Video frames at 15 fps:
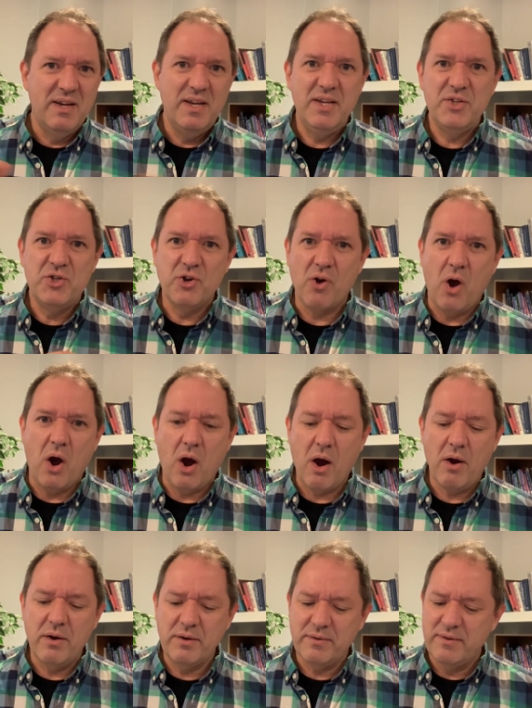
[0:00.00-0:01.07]
is your
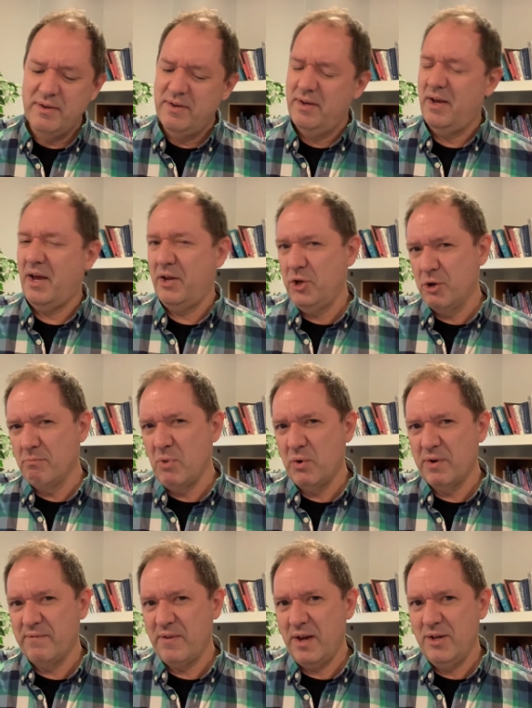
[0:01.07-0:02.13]
heart and your
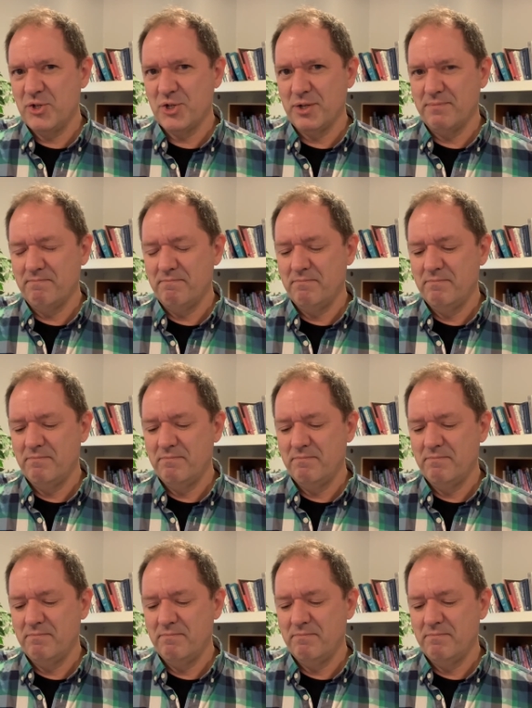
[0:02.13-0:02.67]
motivation.